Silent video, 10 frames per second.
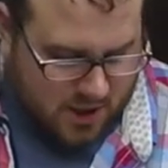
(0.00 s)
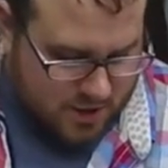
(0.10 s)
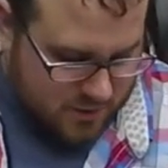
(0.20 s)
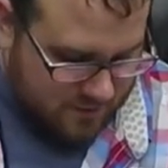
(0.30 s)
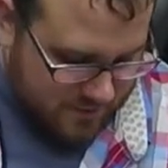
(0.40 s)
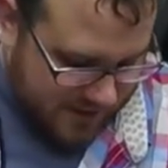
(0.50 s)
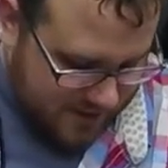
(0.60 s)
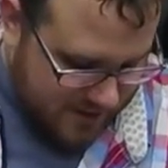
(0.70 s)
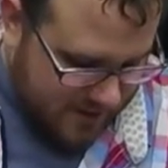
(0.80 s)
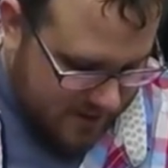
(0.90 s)
So we've
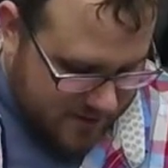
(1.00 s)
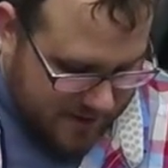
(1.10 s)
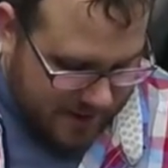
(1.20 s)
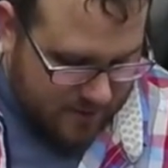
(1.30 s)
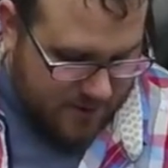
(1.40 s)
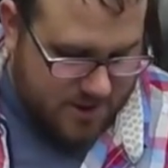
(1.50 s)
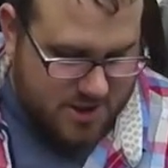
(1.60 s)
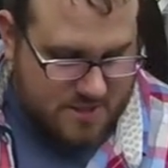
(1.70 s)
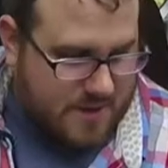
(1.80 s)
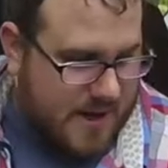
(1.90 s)
plugged it in. There is an outlet
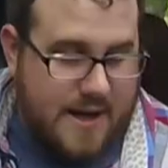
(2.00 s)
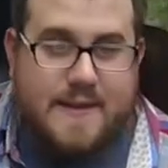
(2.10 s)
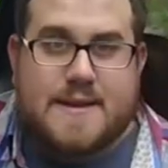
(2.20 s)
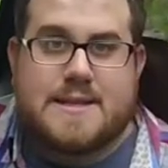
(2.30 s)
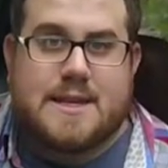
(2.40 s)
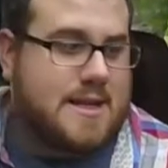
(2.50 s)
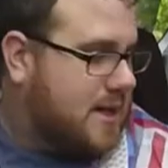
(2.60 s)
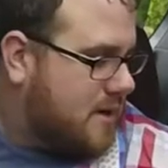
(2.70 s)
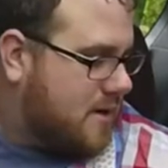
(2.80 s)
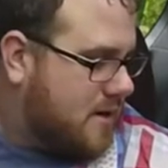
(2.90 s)
just behind this seat
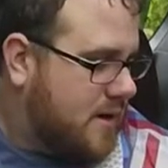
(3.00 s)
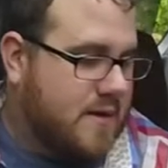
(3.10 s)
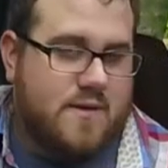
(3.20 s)
here.